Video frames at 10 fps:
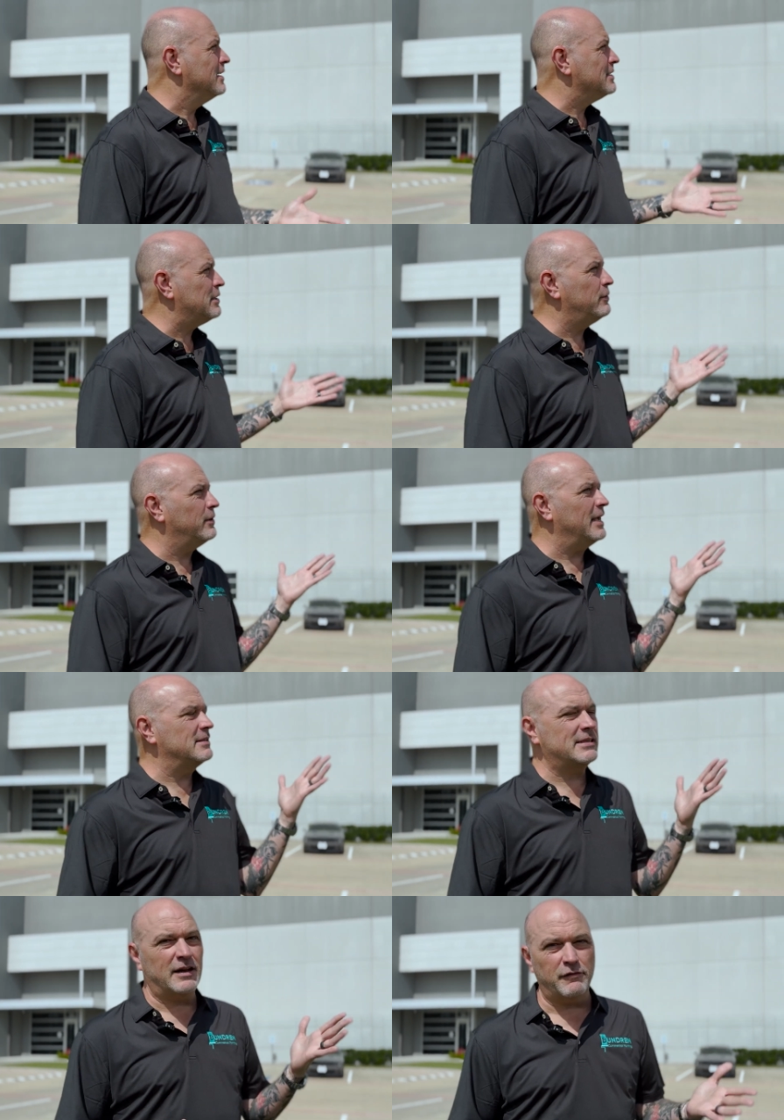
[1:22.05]
So
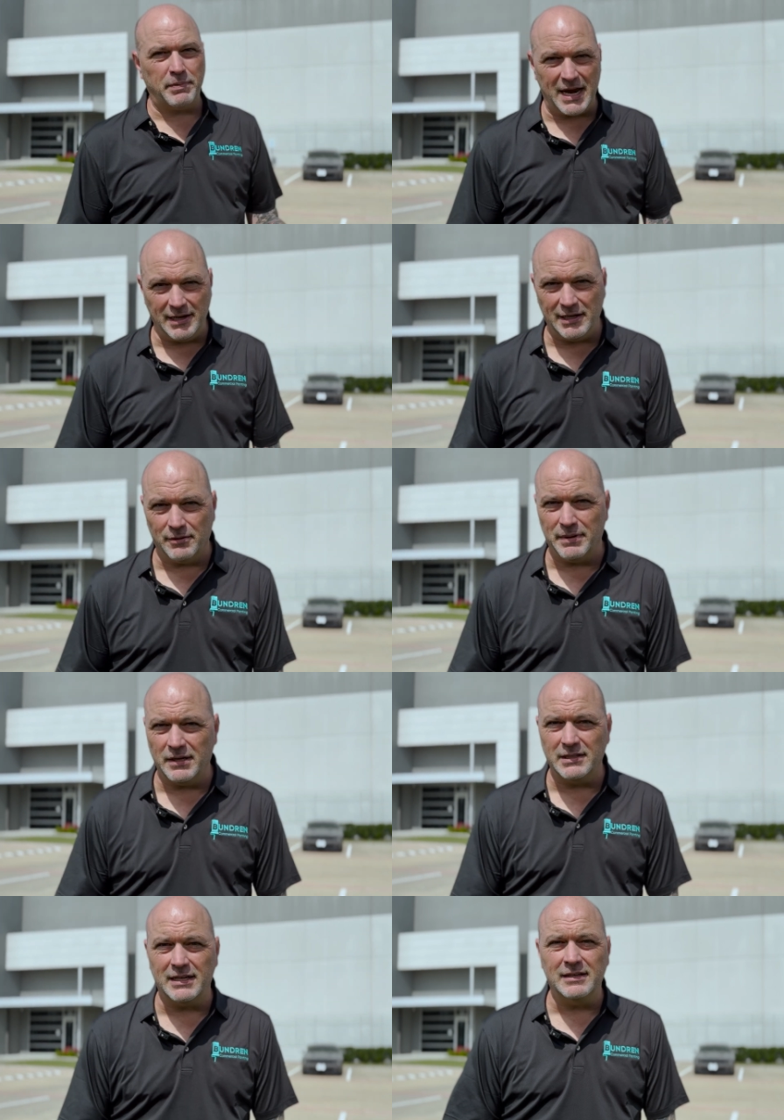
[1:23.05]
instead of painting your
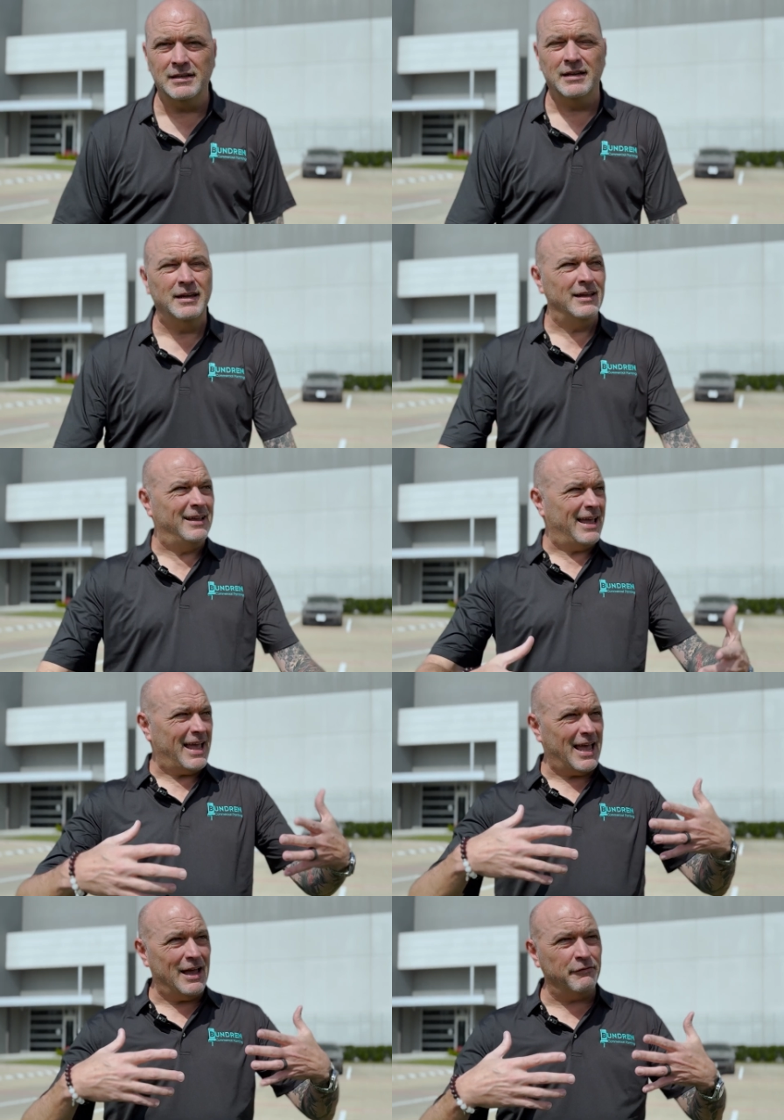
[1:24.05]
building
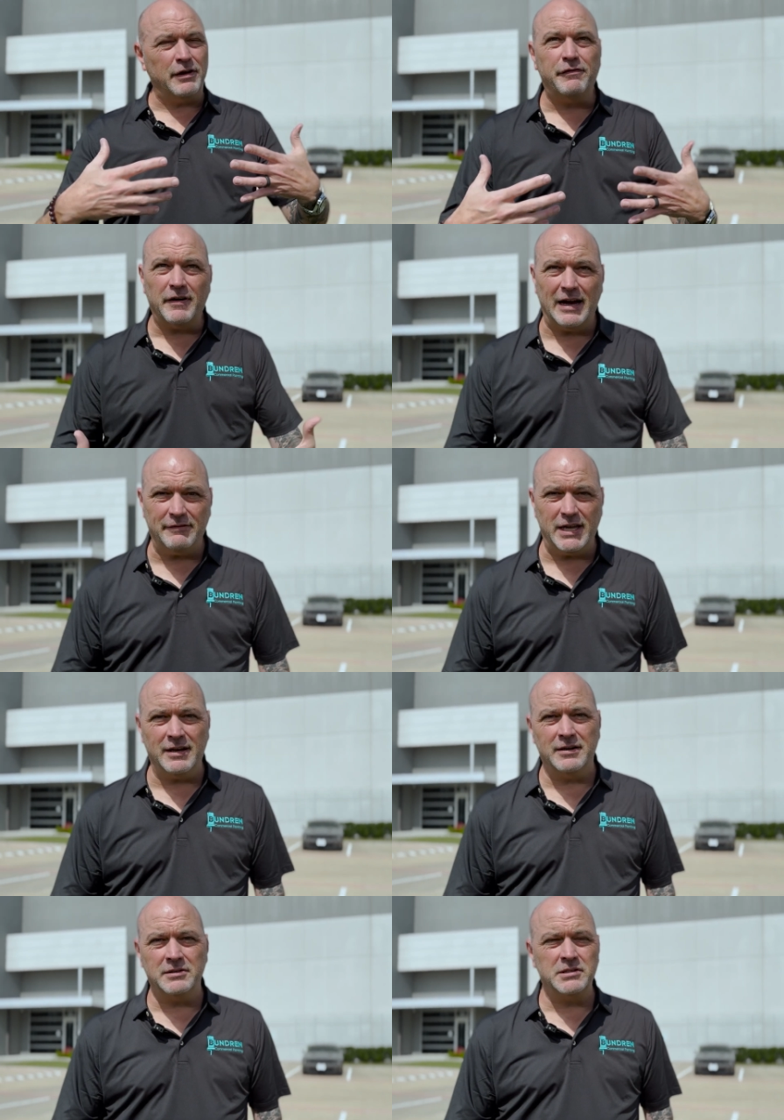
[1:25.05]
every 5
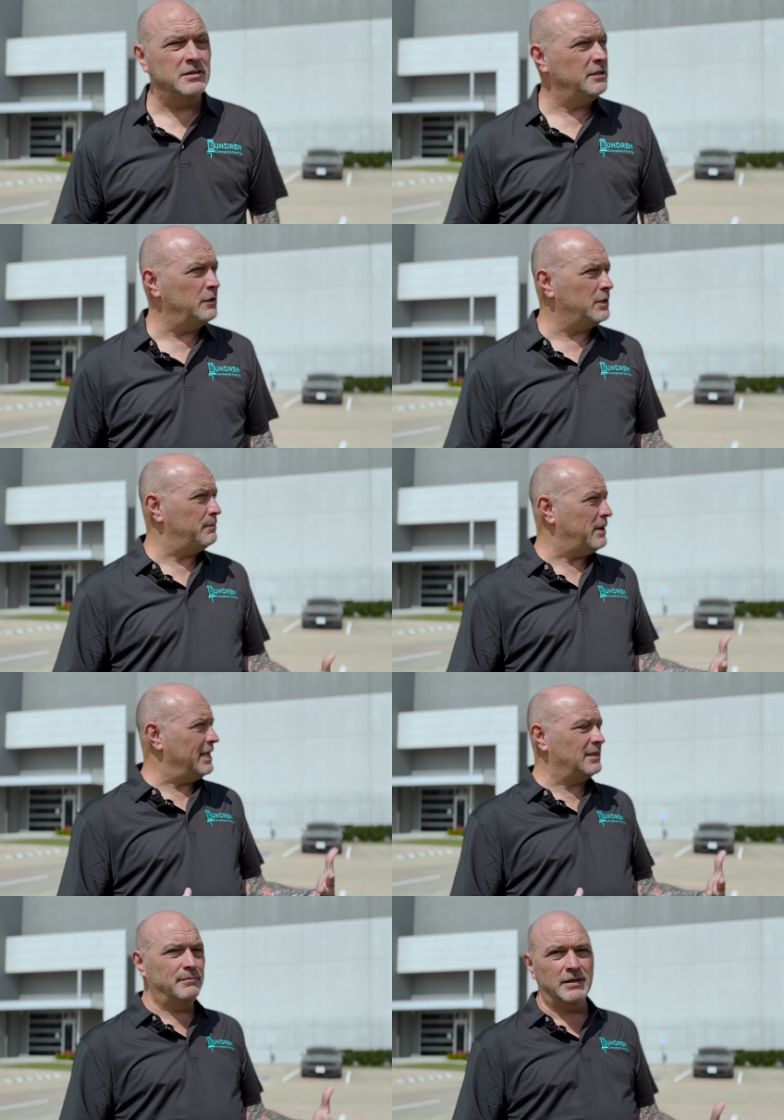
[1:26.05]
years, you could
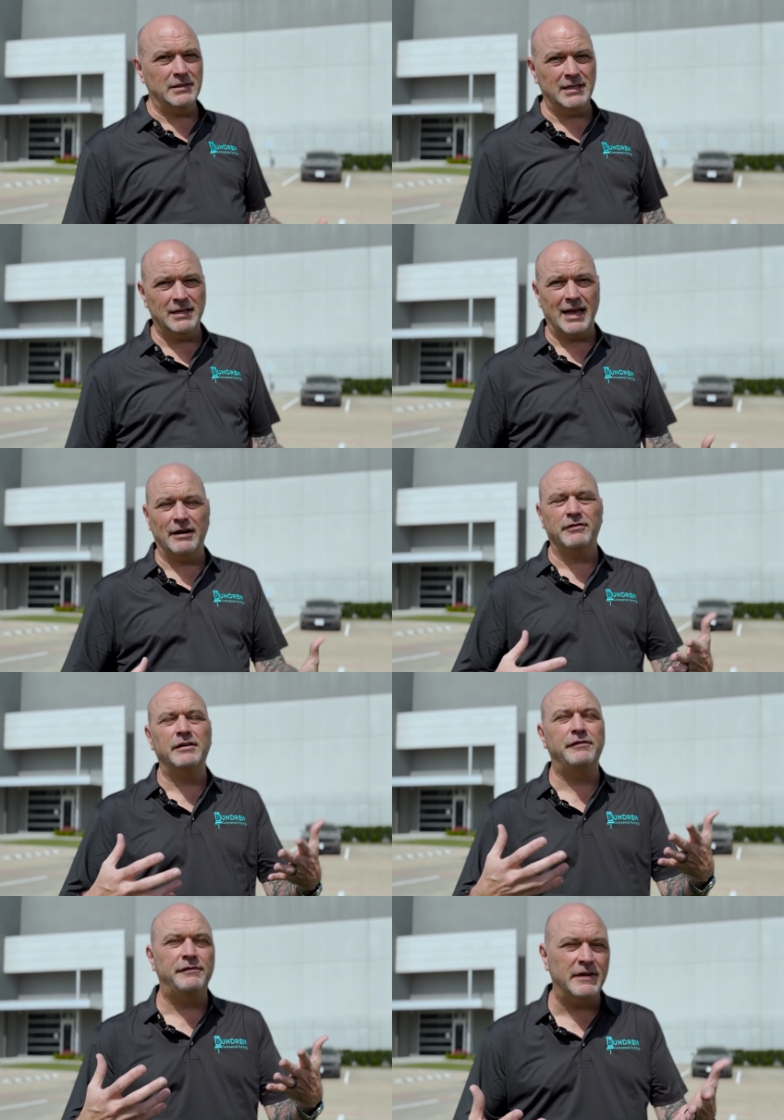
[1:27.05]
paint the building every
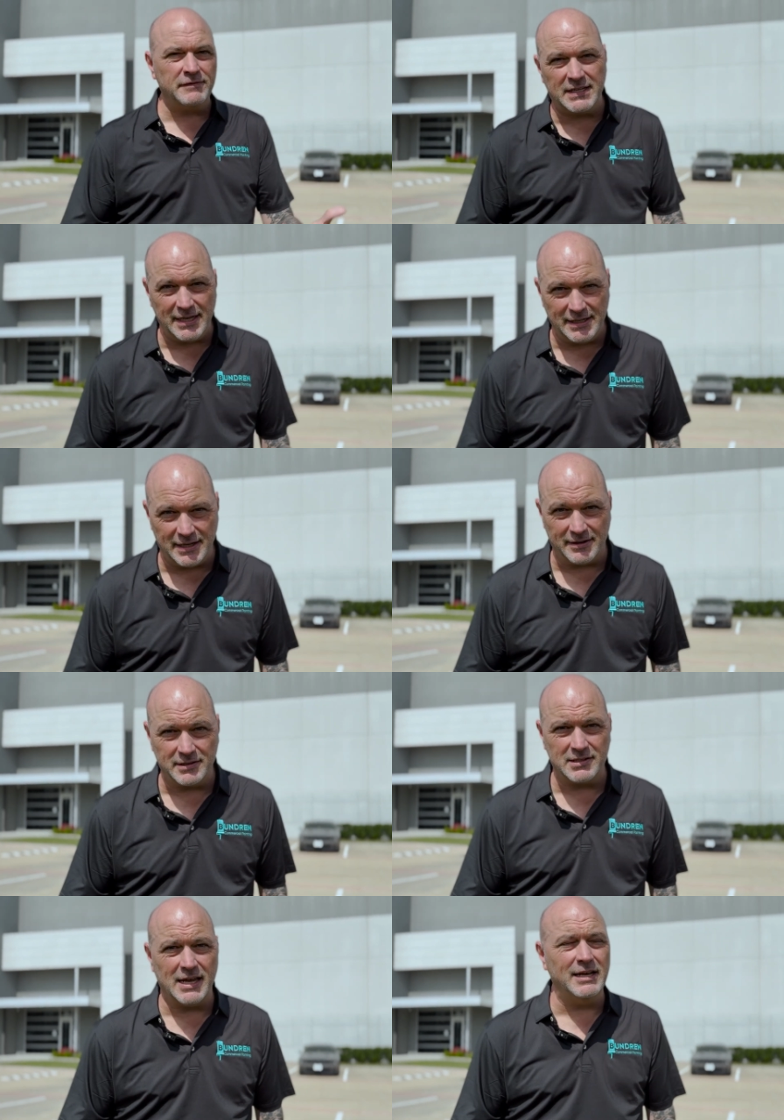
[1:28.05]
15
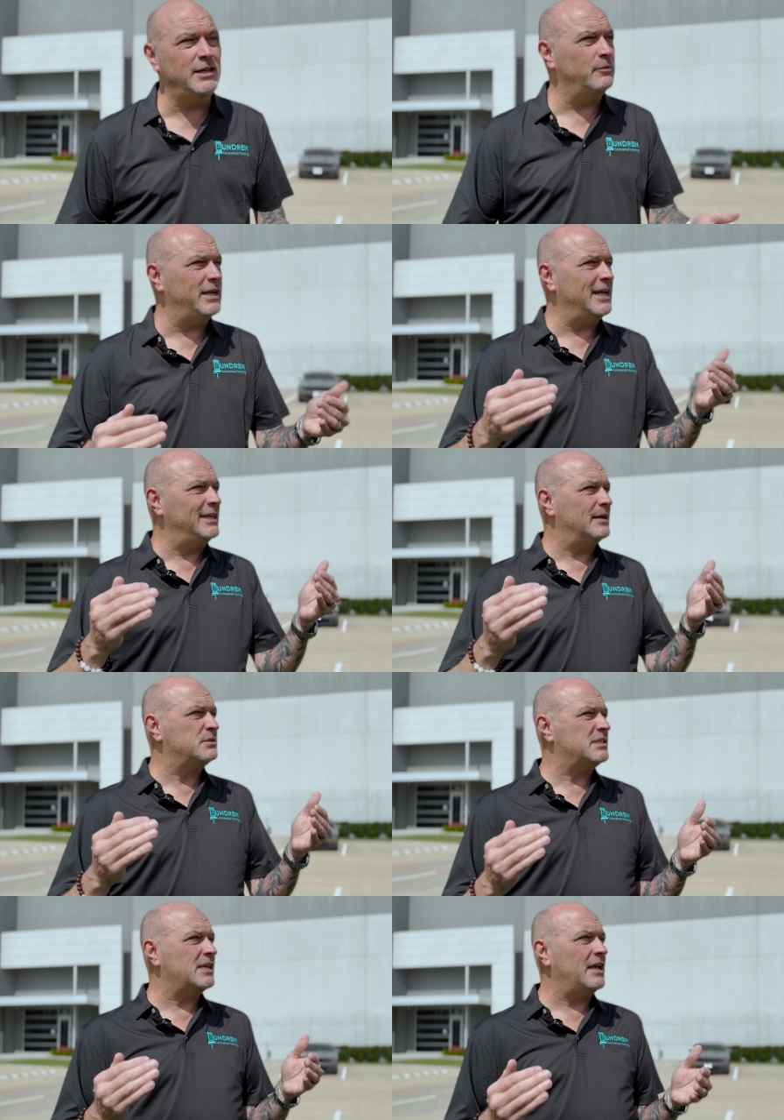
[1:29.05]
years, and you would end up
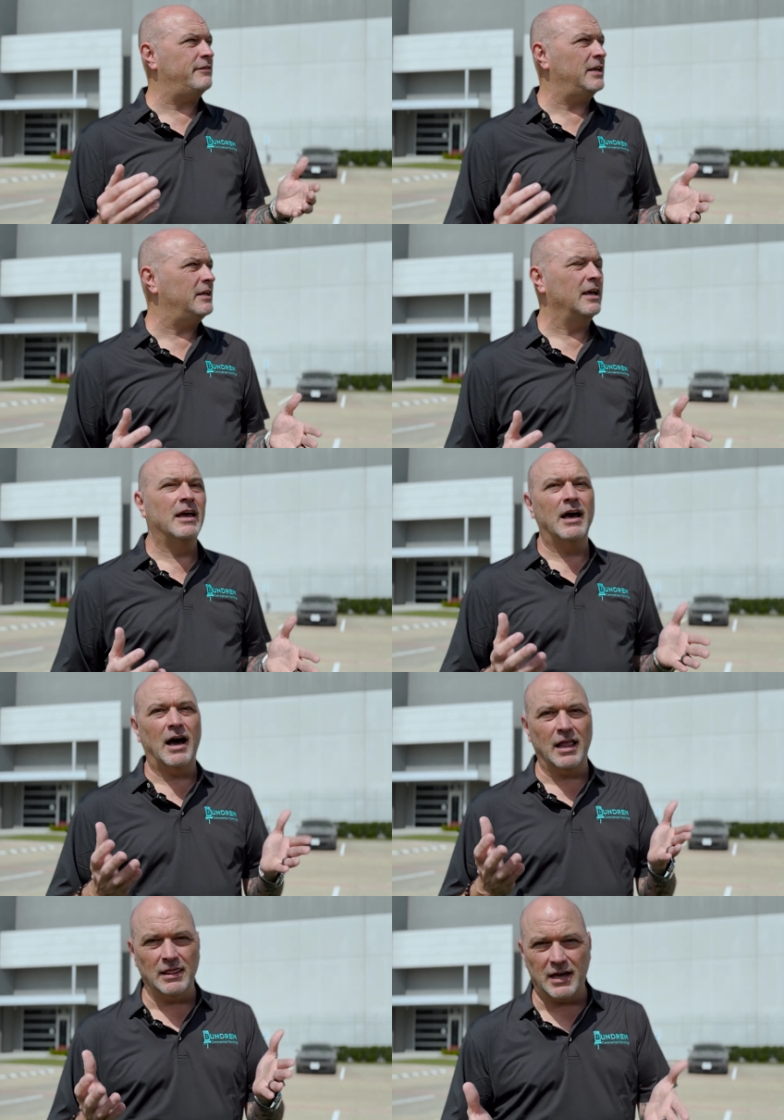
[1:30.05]
saving
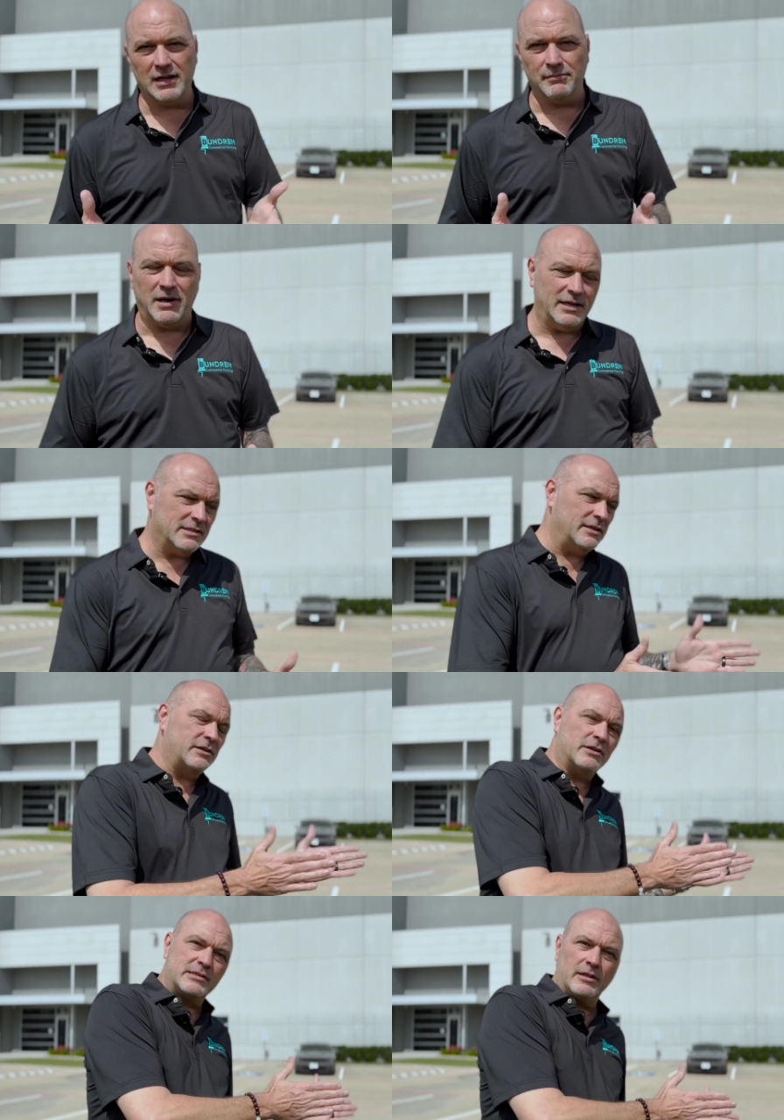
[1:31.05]
a lot of money. It's going to
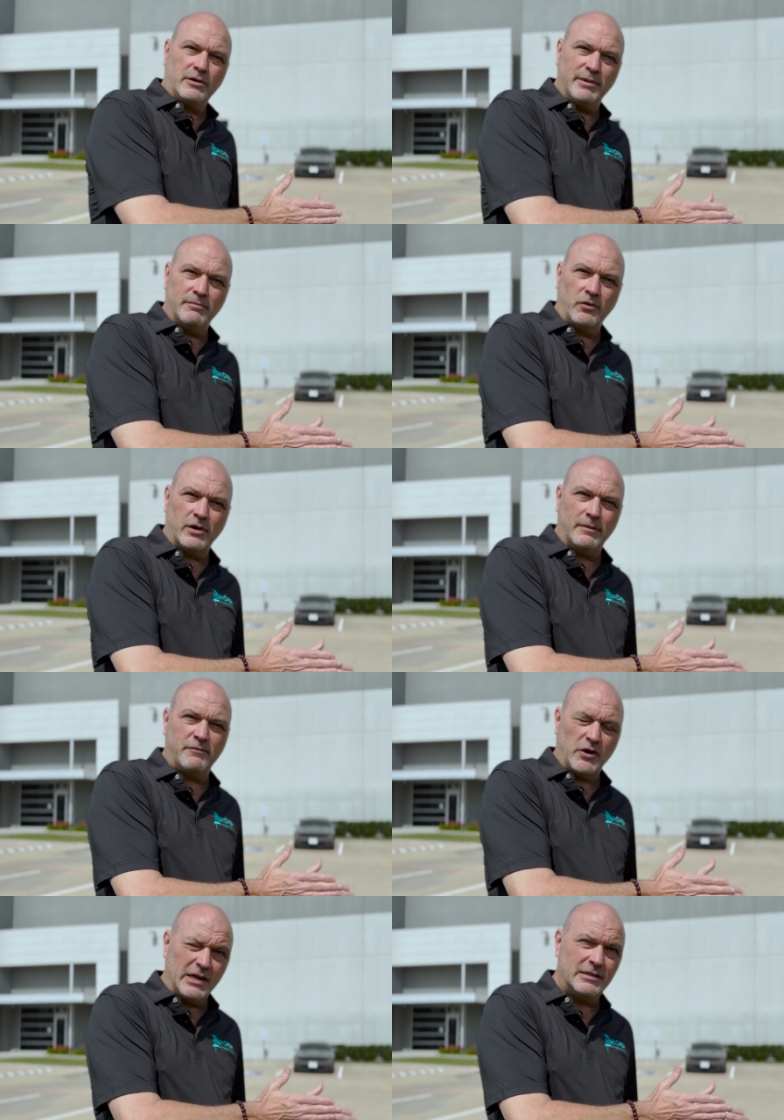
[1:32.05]
cost a little bit more up
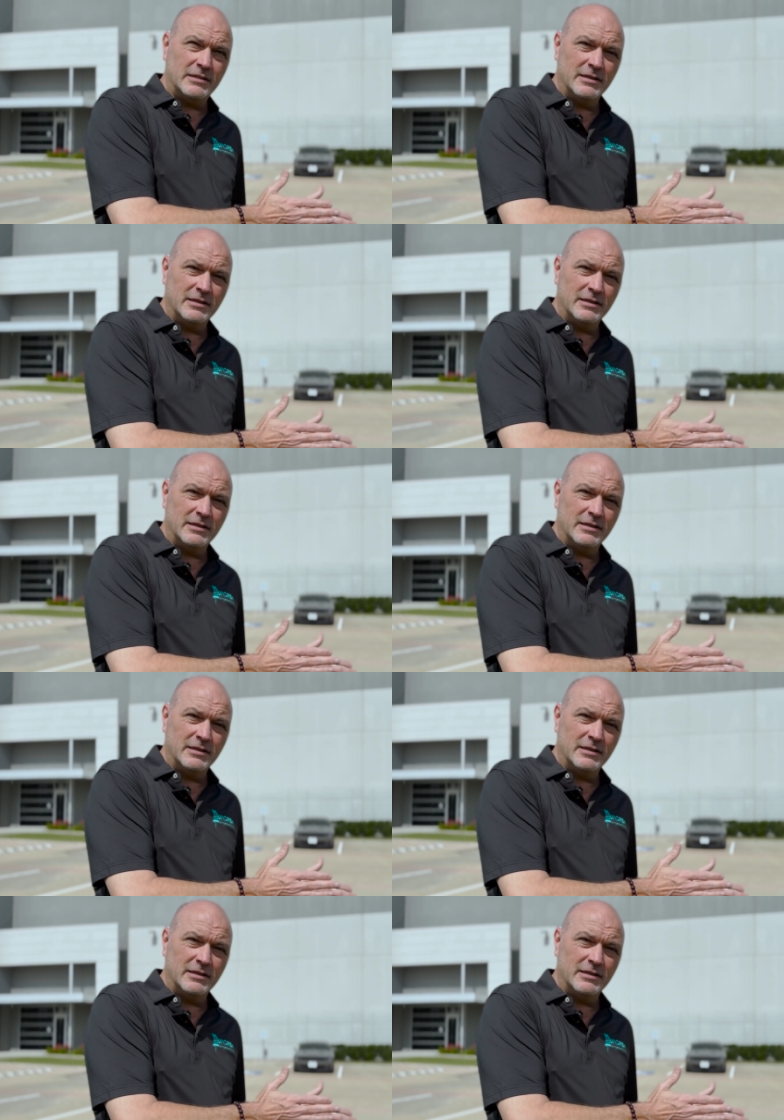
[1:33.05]
front,